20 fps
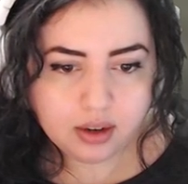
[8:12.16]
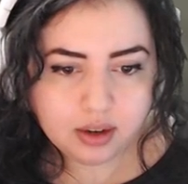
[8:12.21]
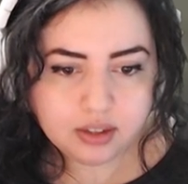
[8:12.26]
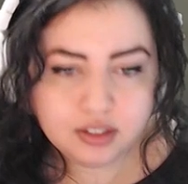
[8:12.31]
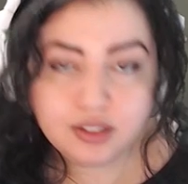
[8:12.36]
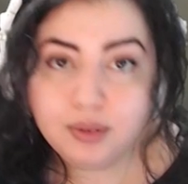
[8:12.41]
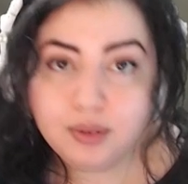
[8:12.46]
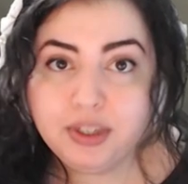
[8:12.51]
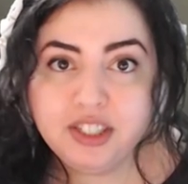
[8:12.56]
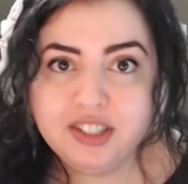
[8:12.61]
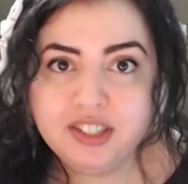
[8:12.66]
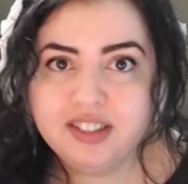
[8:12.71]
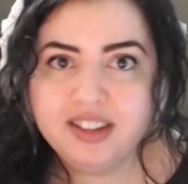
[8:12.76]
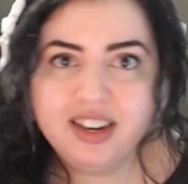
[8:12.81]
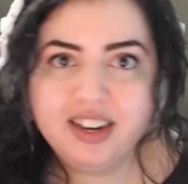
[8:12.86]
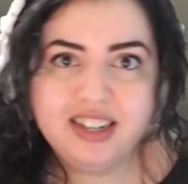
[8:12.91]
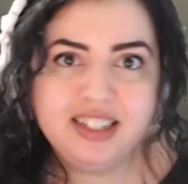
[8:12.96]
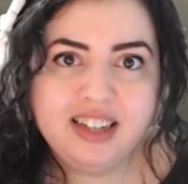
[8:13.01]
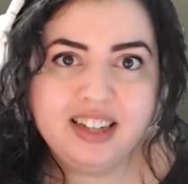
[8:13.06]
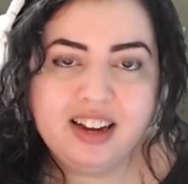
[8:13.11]
So I just
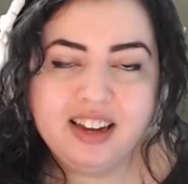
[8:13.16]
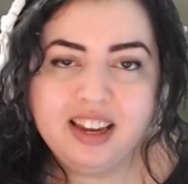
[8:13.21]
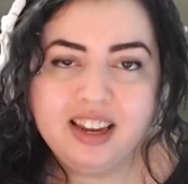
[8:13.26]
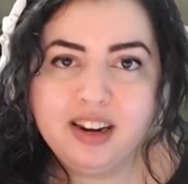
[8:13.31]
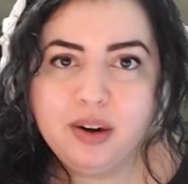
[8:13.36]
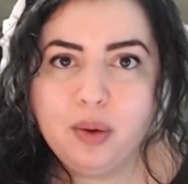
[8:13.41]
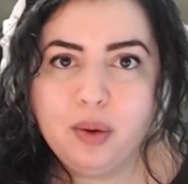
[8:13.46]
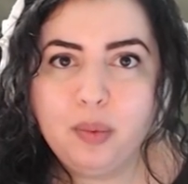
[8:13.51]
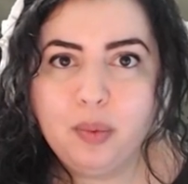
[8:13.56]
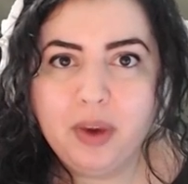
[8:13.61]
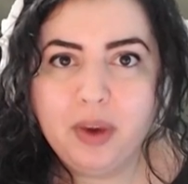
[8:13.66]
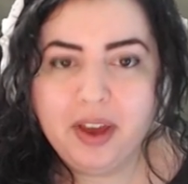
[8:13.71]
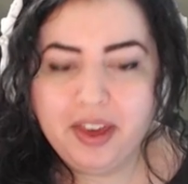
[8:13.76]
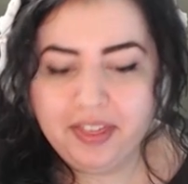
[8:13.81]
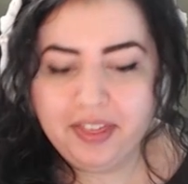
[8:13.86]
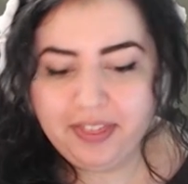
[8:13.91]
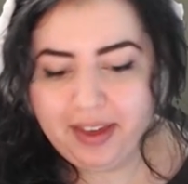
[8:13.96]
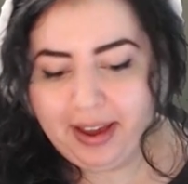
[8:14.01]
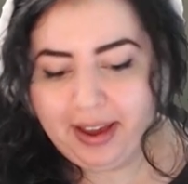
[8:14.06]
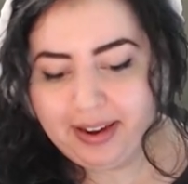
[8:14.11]
signed in
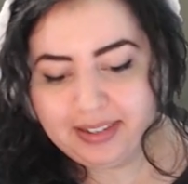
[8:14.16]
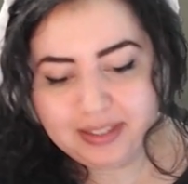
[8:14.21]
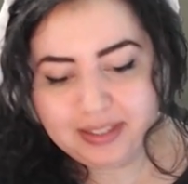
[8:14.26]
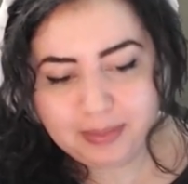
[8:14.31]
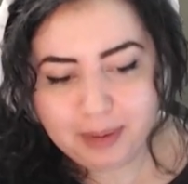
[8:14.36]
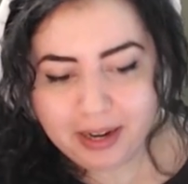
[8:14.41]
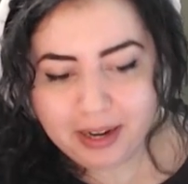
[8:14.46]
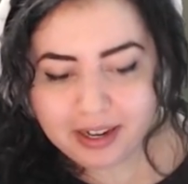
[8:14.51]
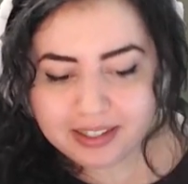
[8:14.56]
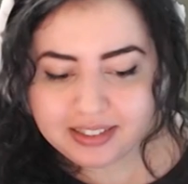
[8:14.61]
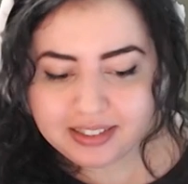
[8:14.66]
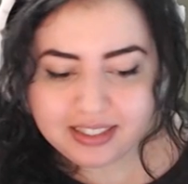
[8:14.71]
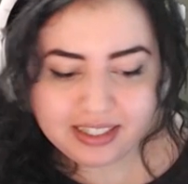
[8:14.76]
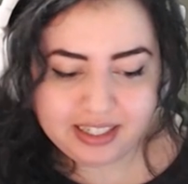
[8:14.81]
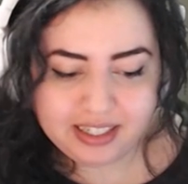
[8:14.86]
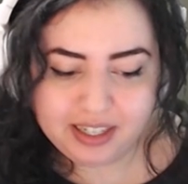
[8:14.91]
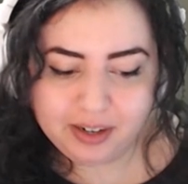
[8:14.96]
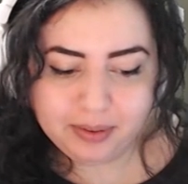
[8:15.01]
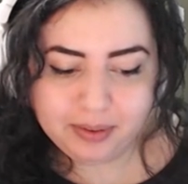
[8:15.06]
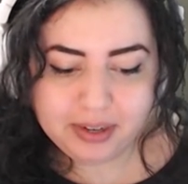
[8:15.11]
with Xbox, and
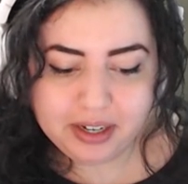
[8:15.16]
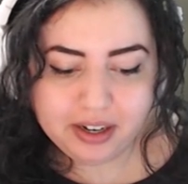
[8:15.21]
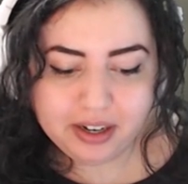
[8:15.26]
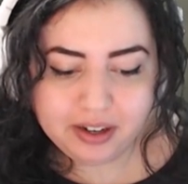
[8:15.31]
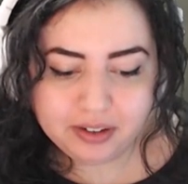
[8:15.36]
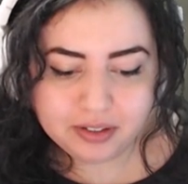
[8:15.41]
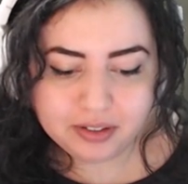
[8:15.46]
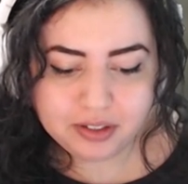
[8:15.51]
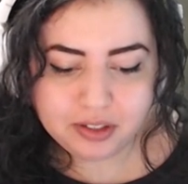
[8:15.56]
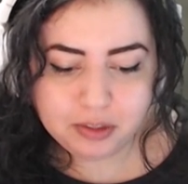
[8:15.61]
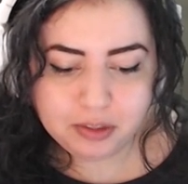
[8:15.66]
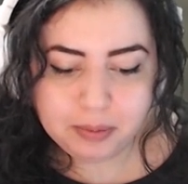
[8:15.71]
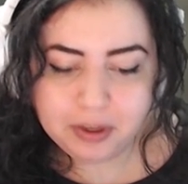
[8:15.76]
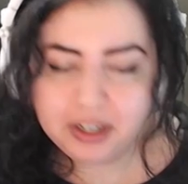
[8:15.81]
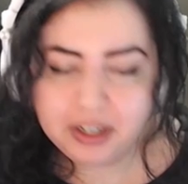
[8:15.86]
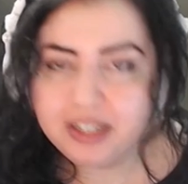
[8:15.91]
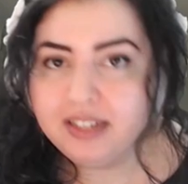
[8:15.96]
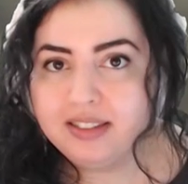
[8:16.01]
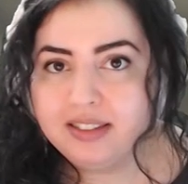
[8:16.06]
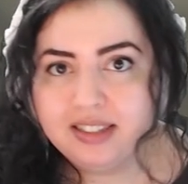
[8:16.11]
here we go. Super
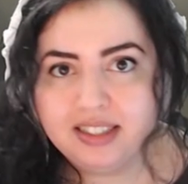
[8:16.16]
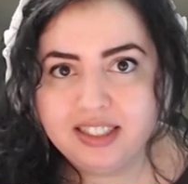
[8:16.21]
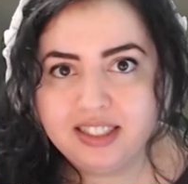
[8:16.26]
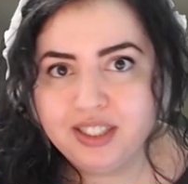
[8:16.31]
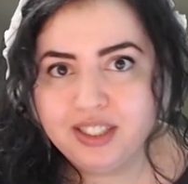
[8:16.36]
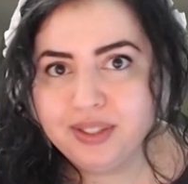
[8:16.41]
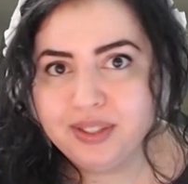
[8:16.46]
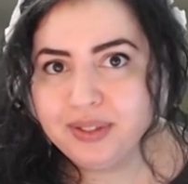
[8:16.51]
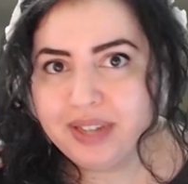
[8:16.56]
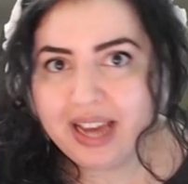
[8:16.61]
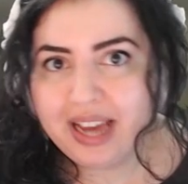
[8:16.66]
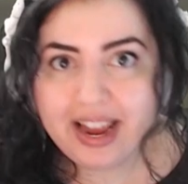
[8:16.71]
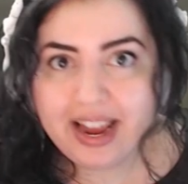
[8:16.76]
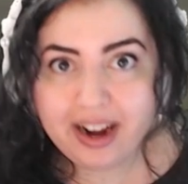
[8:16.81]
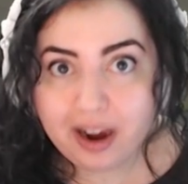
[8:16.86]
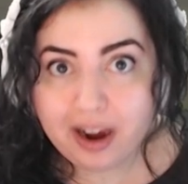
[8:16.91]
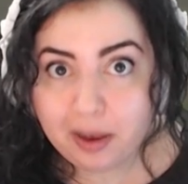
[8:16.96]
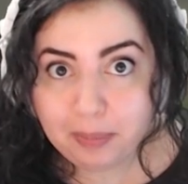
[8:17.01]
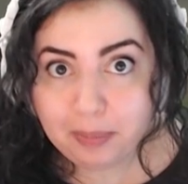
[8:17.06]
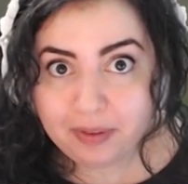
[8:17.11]
easy to get
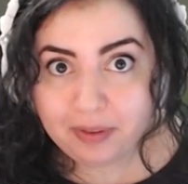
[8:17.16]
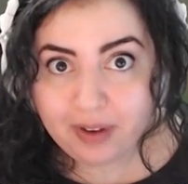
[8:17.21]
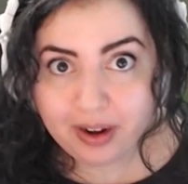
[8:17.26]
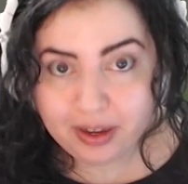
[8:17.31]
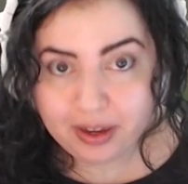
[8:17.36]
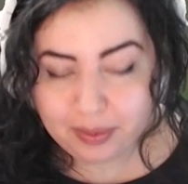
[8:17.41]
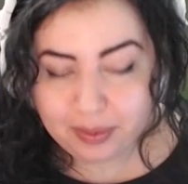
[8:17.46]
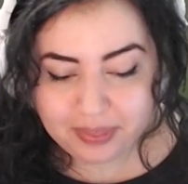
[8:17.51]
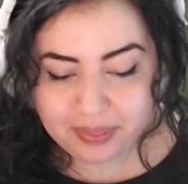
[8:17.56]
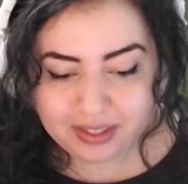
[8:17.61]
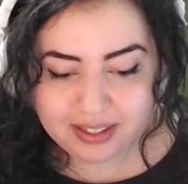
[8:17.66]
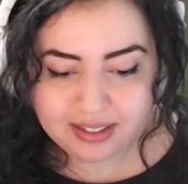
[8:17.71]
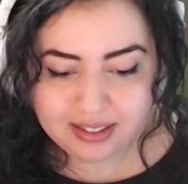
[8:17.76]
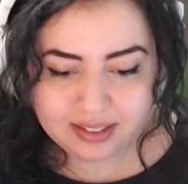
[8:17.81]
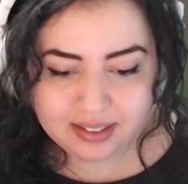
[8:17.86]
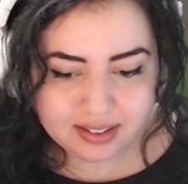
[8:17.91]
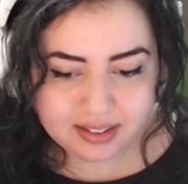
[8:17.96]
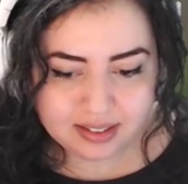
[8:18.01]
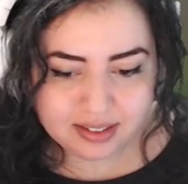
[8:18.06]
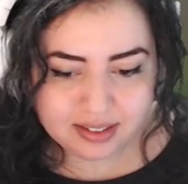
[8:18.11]
up and running with
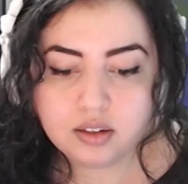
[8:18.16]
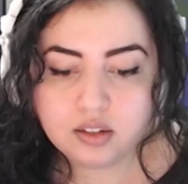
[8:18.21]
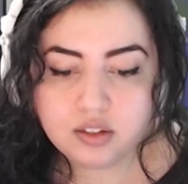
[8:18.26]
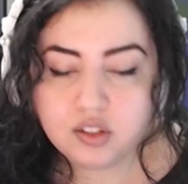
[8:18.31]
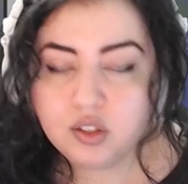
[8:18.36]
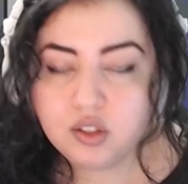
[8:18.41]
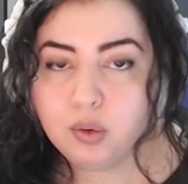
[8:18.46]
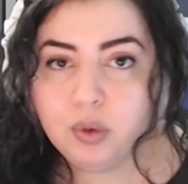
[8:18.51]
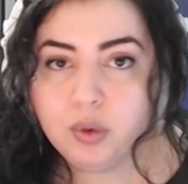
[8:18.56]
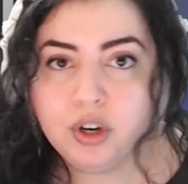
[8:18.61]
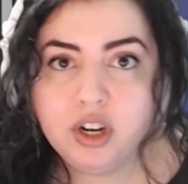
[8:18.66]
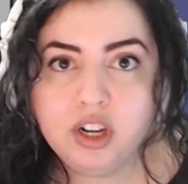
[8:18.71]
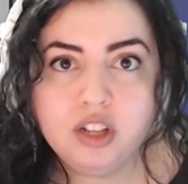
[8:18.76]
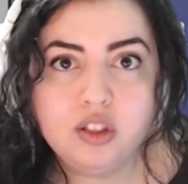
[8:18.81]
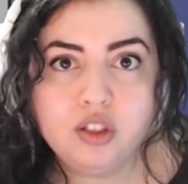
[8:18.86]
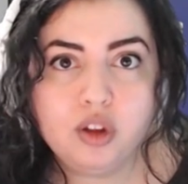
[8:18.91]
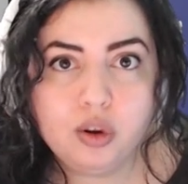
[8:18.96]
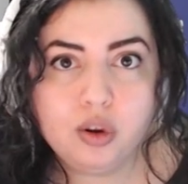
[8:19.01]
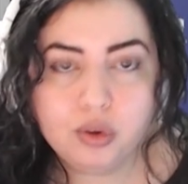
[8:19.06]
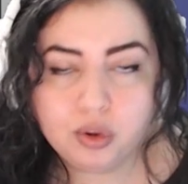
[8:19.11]
this. So we're going
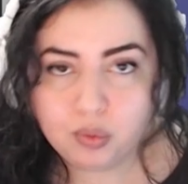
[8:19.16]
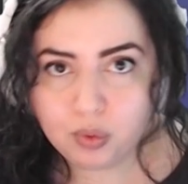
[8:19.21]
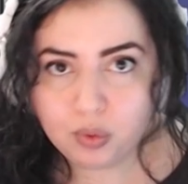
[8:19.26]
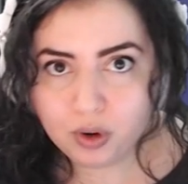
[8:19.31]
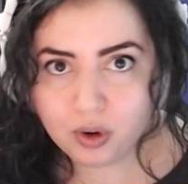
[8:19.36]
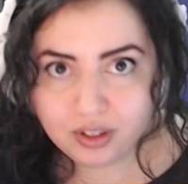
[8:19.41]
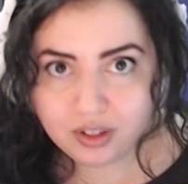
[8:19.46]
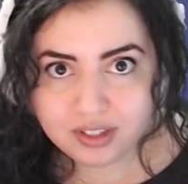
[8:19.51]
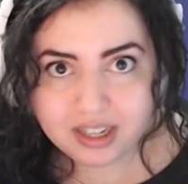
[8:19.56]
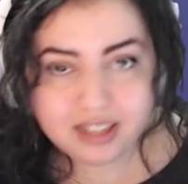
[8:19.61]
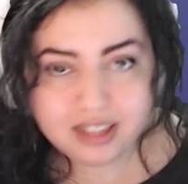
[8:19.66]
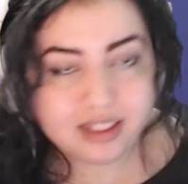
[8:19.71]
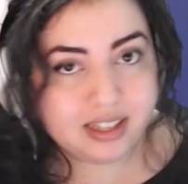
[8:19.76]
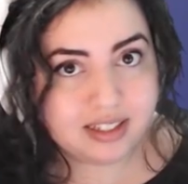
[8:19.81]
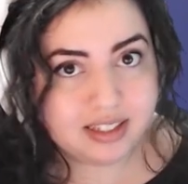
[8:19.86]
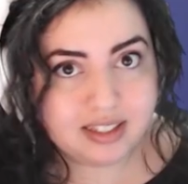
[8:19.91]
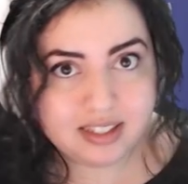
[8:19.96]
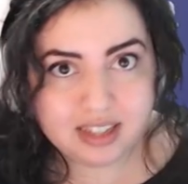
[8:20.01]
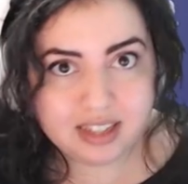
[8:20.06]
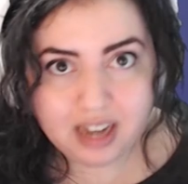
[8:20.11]
to load a world, and
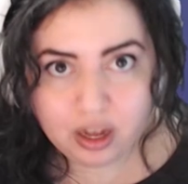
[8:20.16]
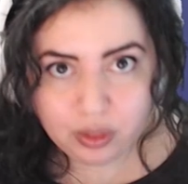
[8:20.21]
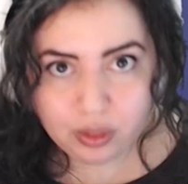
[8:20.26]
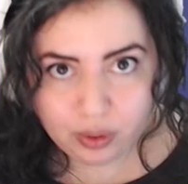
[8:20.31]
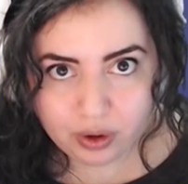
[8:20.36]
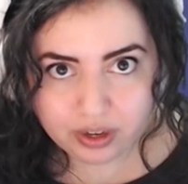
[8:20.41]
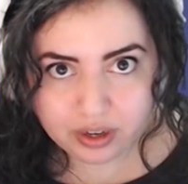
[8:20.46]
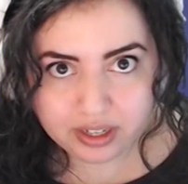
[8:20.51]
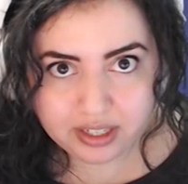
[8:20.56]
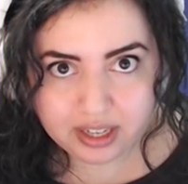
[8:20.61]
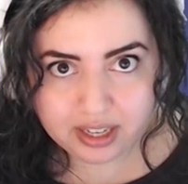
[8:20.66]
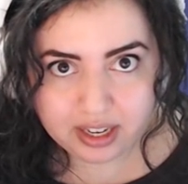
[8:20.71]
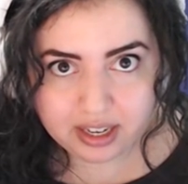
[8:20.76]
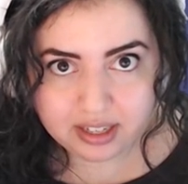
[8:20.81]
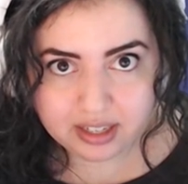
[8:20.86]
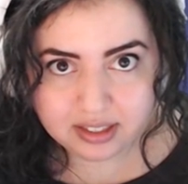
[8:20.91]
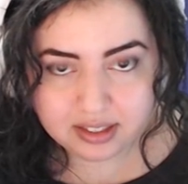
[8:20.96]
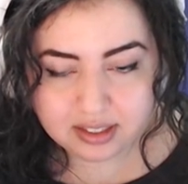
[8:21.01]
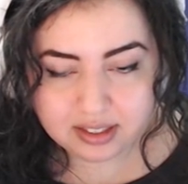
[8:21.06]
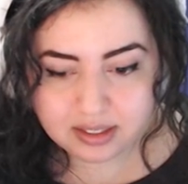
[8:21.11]
let's see how long it
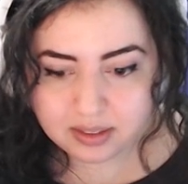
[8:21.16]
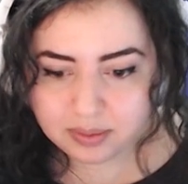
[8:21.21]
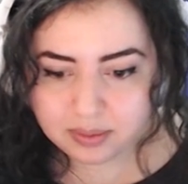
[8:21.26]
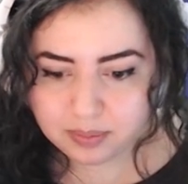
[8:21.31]
takes.